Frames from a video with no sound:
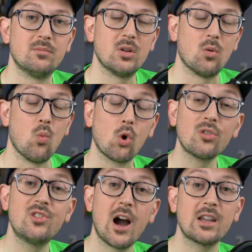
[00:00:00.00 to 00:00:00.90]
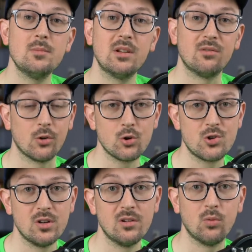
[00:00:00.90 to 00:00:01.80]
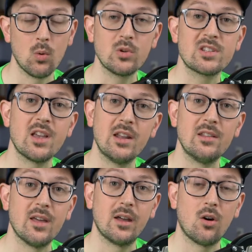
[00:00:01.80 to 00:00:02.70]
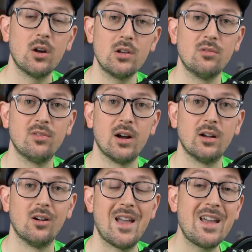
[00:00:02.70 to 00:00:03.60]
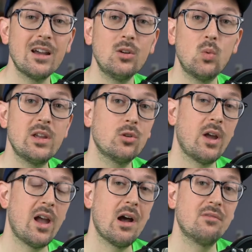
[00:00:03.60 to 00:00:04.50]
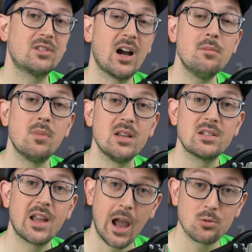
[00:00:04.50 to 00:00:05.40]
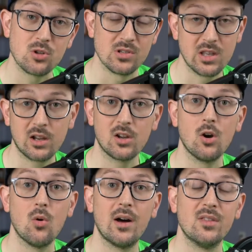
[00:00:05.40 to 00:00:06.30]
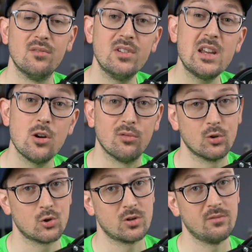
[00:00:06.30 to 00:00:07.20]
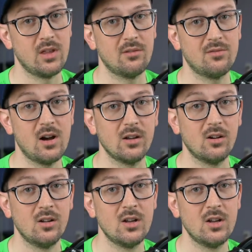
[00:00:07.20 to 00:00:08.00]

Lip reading: Word document version of what was said in that audio file, and we could have time-based captions that could go on the video version of that file.